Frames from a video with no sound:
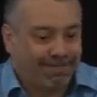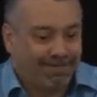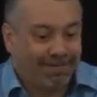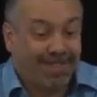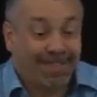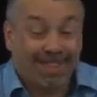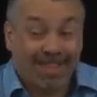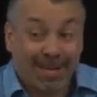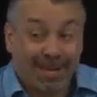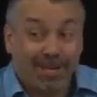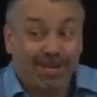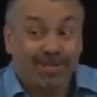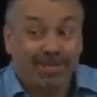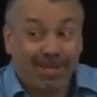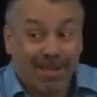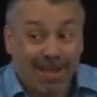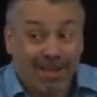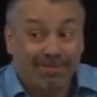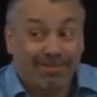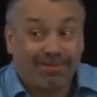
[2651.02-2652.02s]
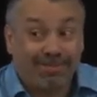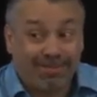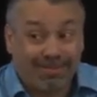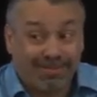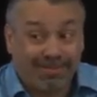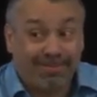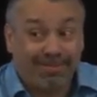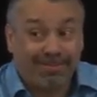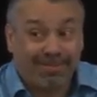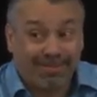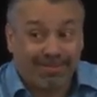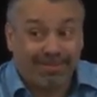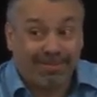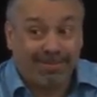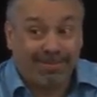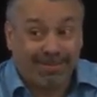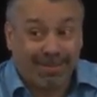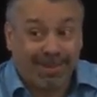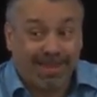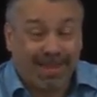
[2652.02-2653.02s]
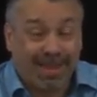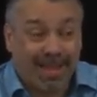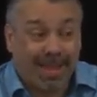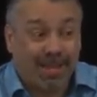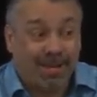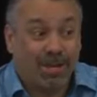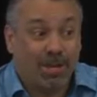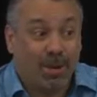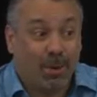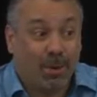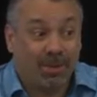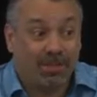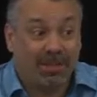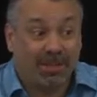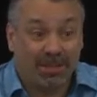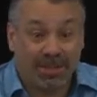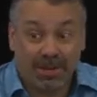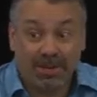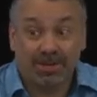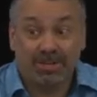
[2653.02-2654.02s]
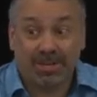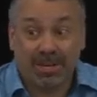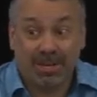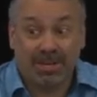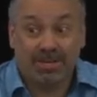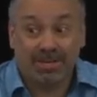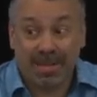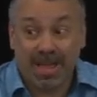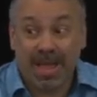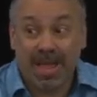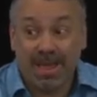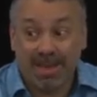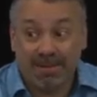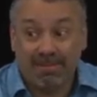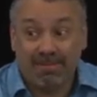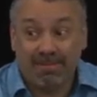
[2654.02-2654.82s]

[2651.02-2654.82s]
Isn't that good stuff? And you know what the leader's going to say?